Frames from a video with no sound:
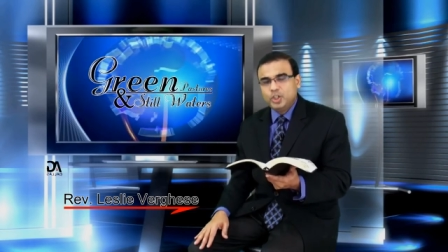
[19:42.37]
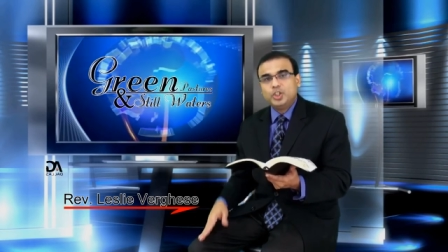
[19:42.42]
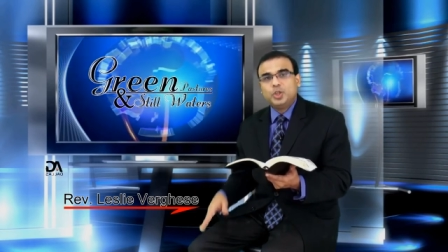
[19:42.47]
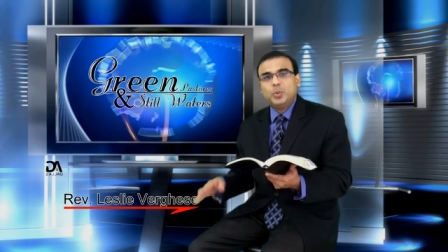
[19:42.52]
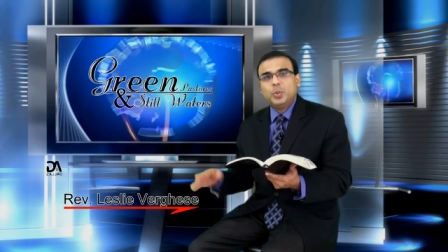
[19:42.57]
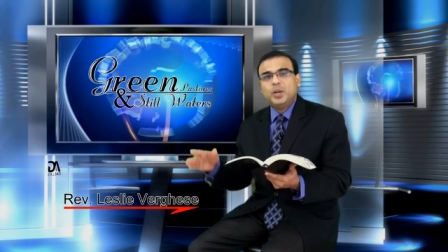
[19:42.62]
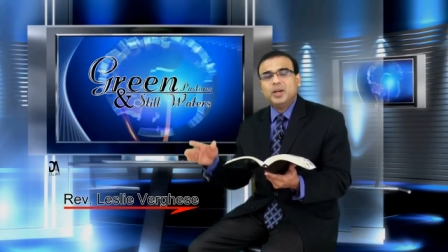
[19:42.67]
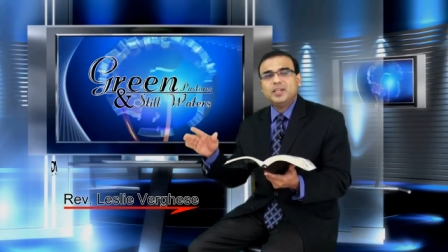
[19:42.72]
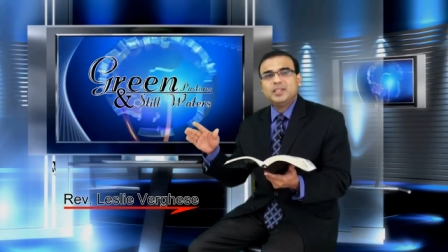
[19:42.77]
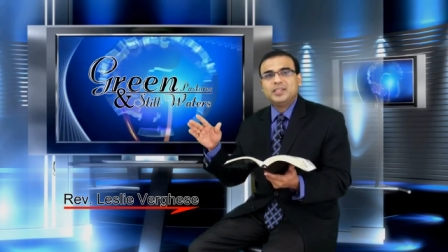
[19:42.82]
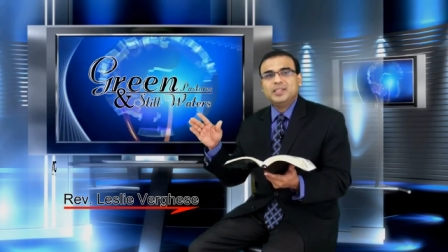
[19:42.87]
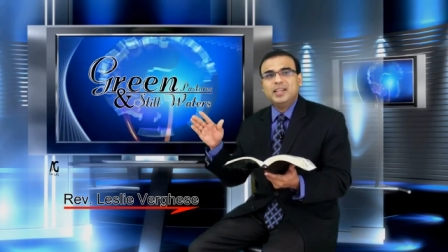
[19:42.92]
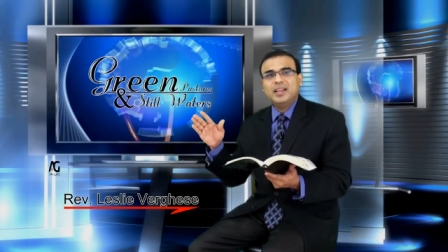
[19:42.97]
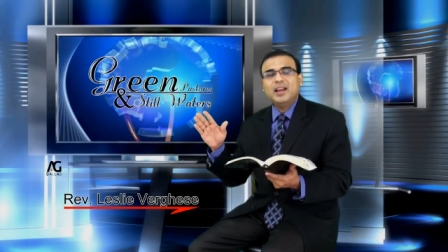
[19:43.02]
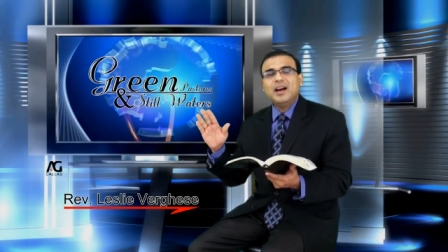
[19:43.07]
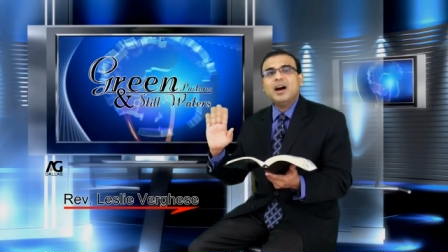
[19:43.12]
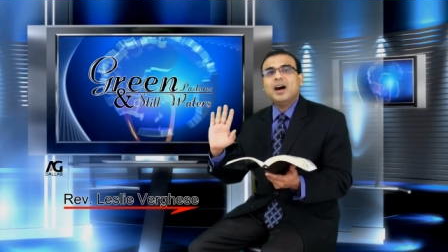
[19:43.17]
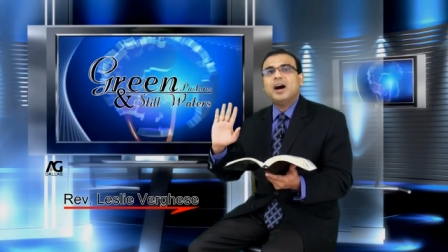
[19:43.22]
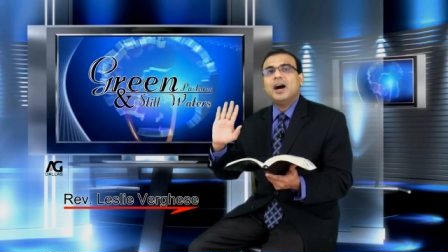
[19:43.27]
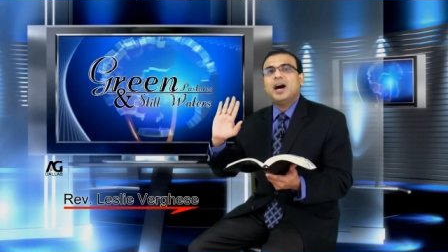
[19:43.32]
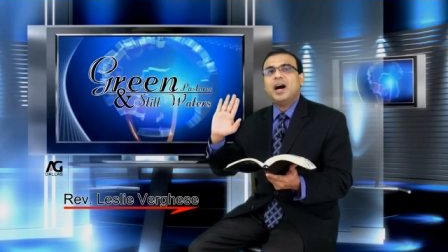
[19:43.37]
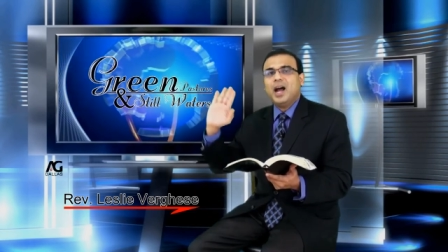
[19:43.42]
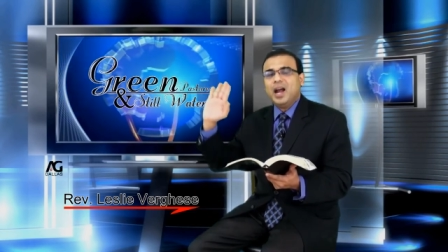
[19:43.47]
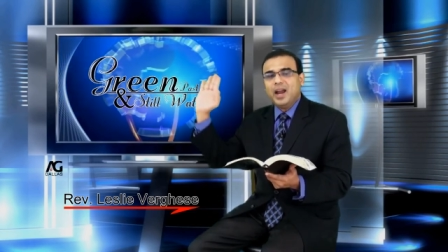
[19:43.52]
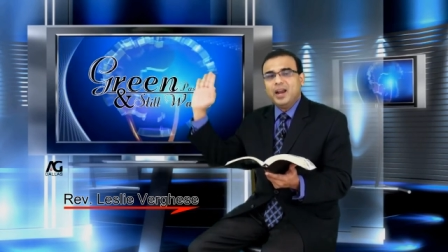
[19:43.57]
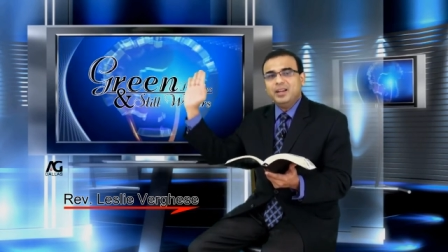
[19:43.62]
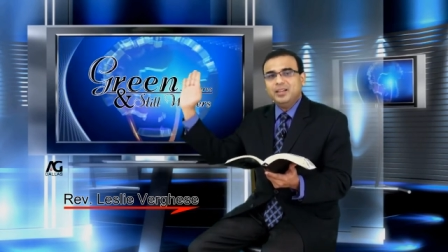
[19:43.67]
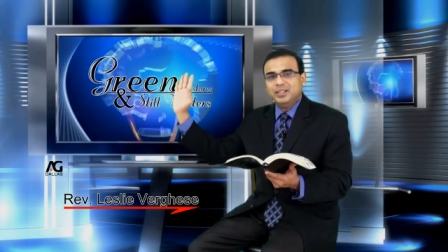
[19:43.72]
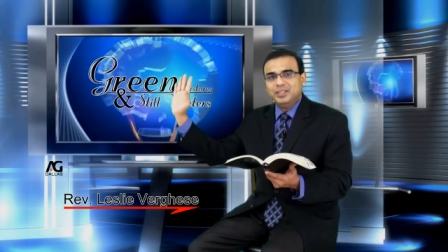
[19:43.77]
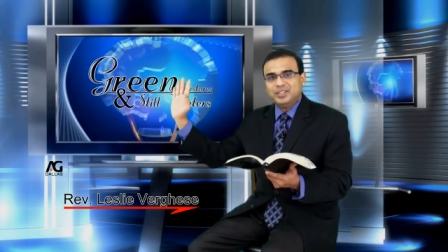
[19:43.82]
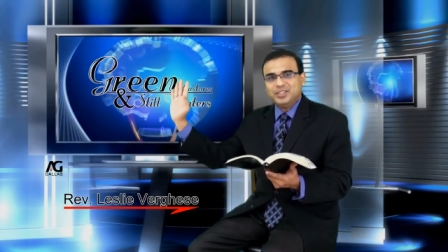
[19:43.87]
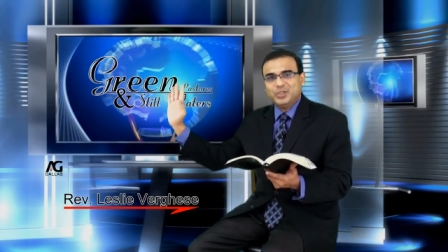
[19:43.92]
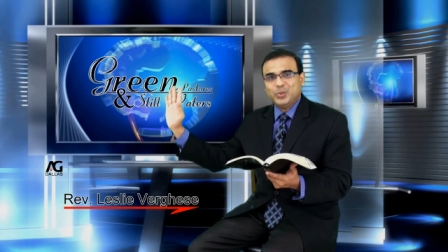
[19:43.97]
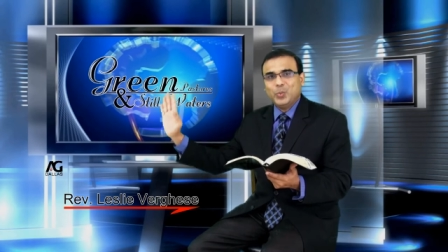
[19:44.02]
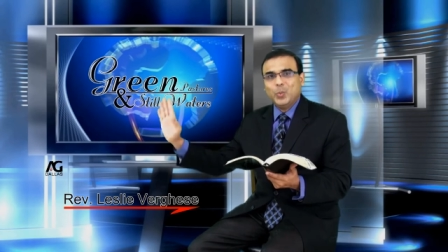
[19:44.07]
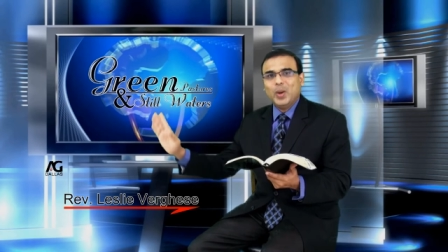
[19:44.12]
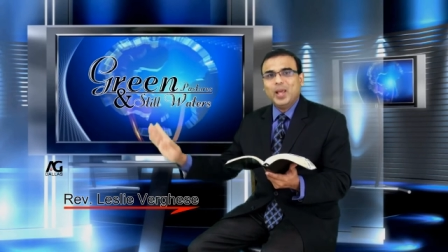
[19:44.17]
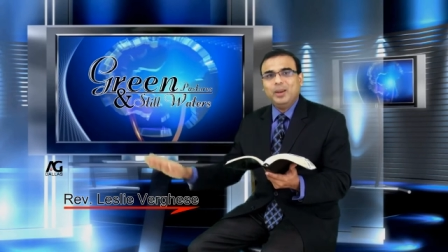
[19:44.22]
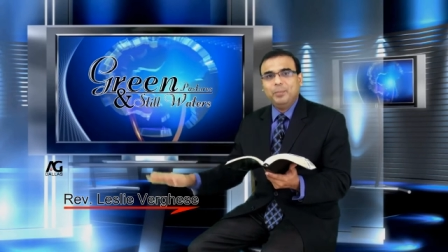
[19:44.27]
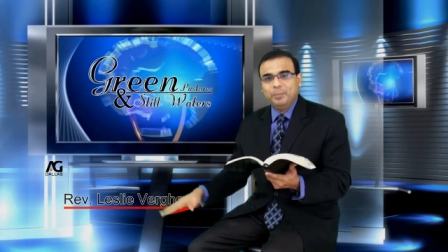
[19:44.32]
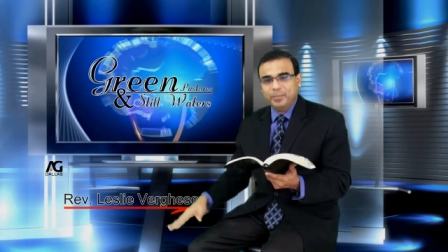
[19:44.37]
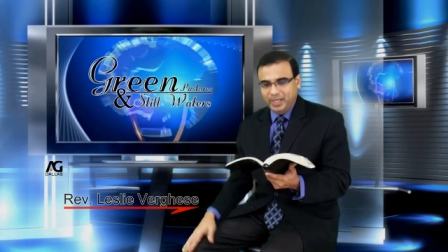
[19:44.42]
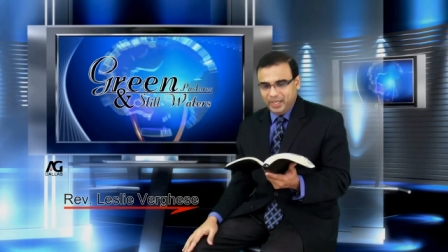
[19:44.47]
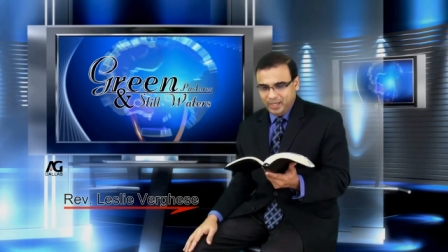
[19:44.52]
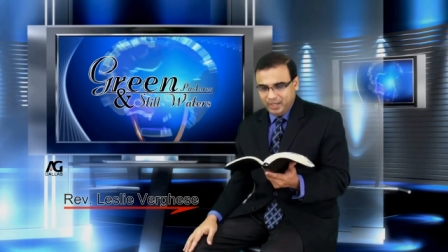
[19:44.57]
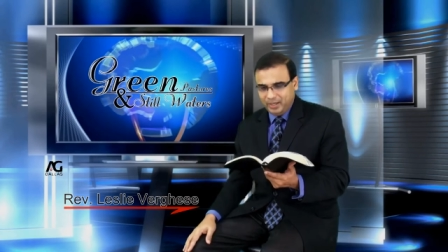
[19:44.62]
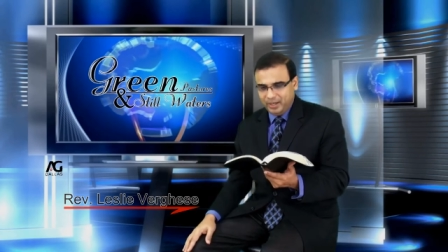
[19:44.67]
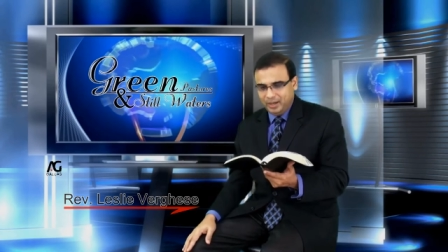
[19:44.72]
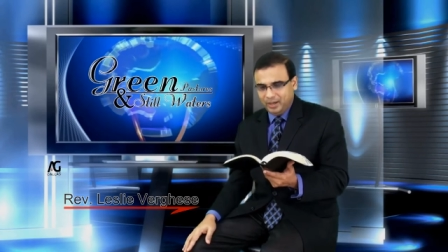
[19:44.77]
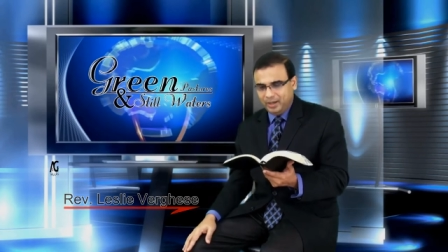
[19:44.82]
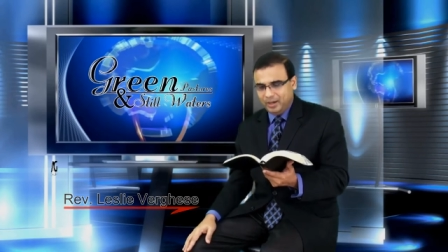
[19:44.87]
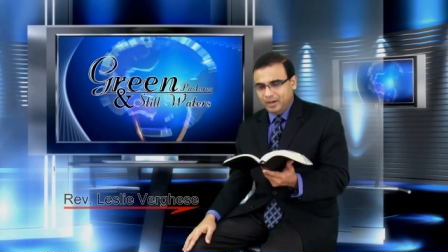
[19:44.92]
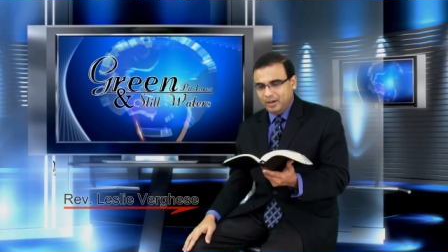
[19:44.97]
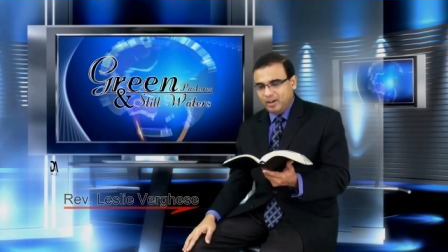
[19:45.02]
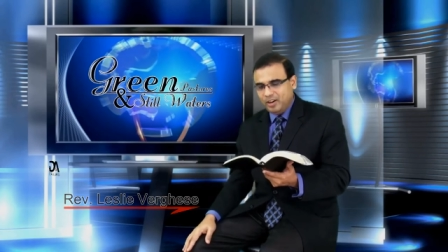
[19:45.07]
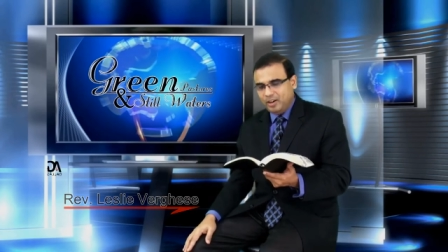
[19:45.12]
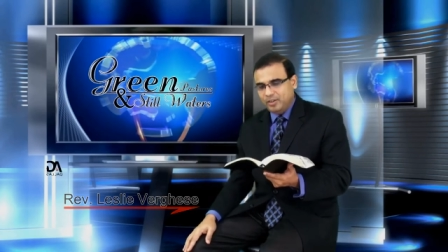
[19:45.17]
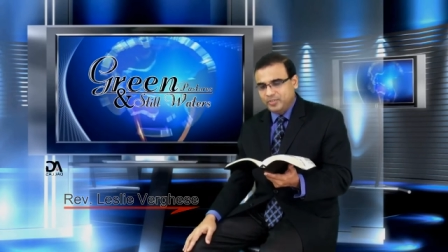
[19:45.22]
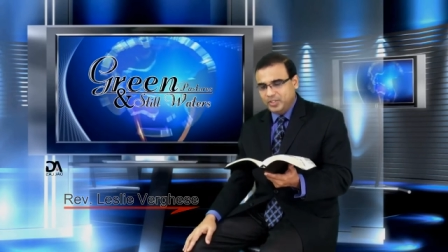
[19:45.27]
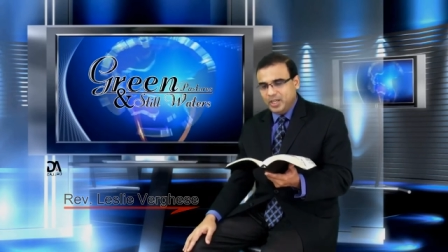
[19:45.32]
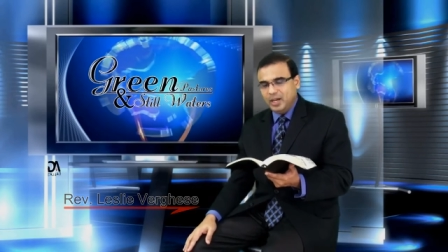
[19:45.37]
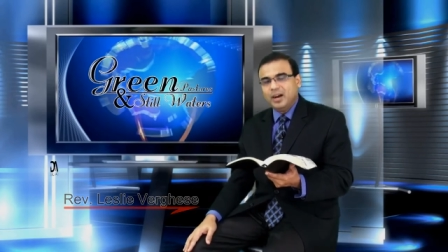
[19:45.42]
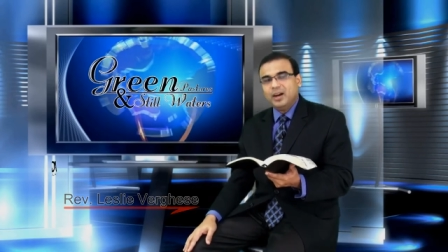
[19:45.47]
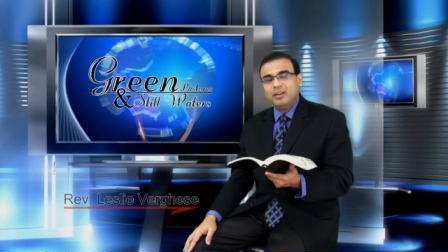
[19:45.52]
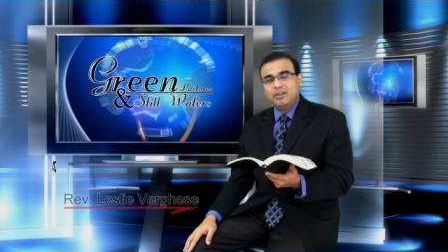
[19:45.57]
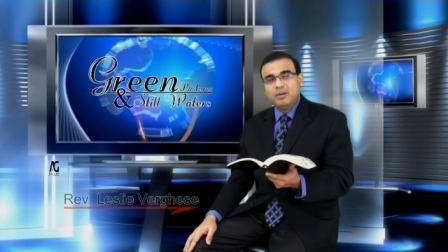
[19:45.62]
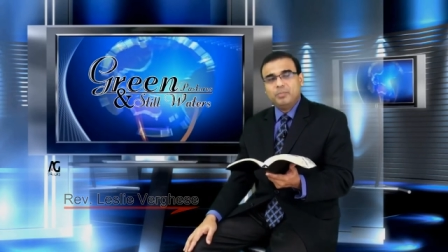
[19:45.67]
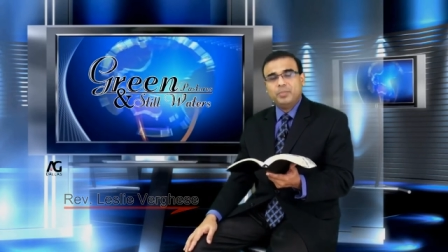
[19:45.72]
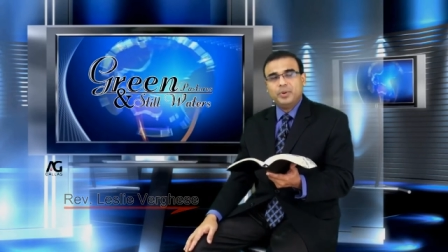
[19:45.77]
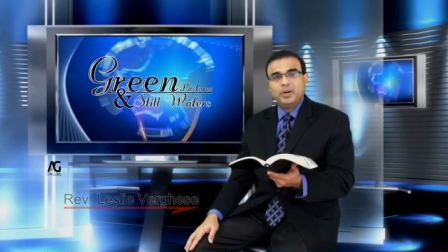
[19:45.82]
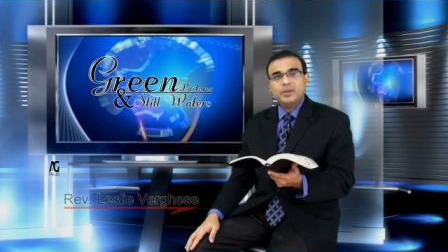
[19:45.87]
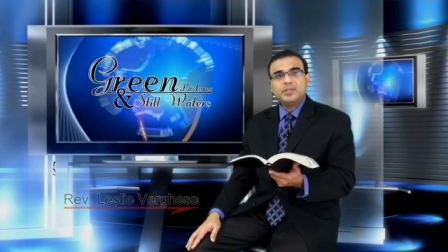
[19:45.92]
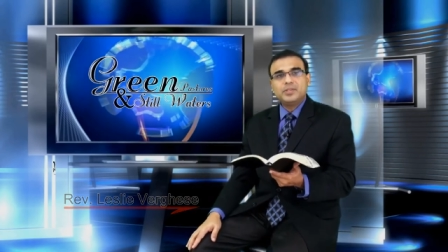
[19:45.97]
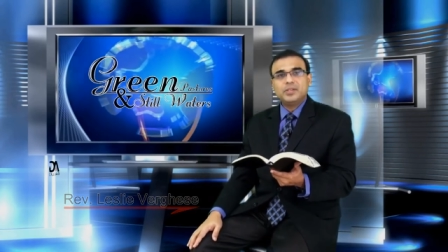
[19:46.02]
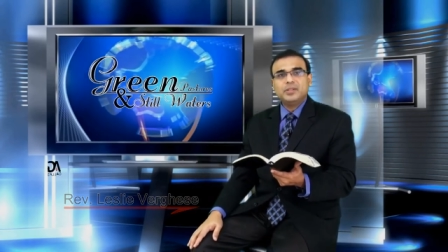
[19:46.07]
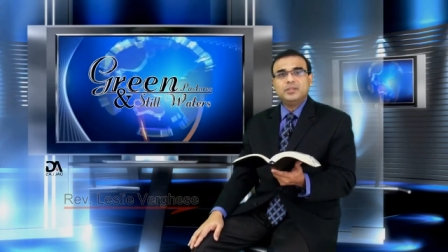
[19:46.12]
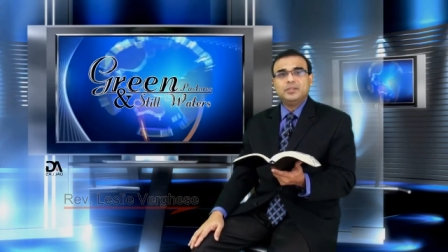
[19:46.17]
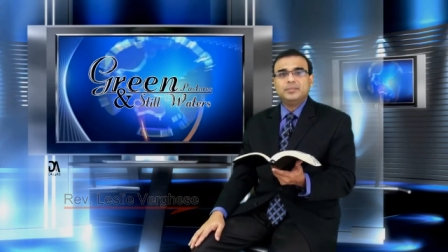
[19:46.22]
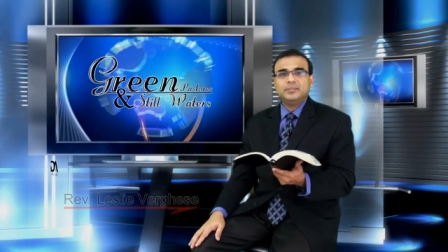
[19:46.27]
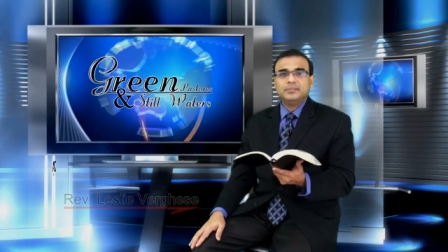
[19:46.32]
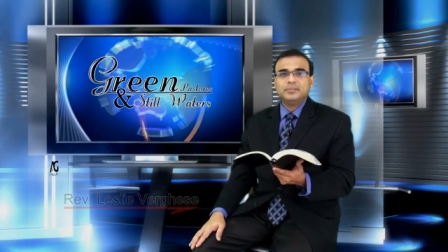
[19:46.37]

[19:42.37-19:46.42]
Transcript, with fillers: towards the highest well being of the other person?